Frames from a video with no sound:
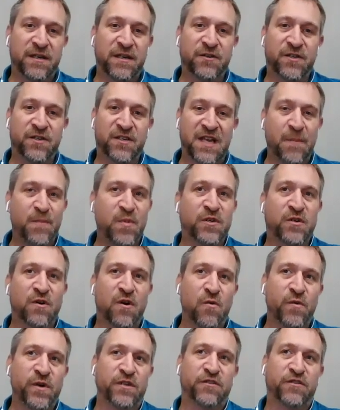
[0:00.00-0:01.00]
Steppers
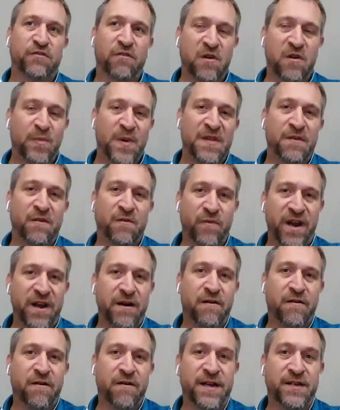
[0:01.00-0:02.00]
always showed up on their
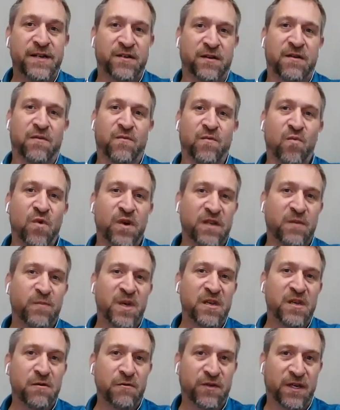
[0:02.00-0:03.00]
radar as what to be
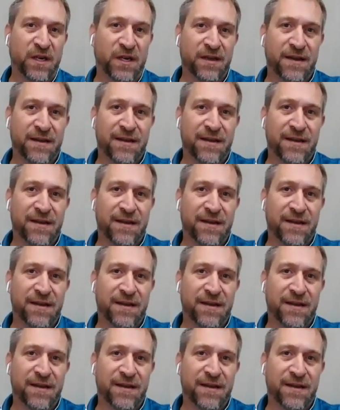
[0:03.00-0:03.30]
using.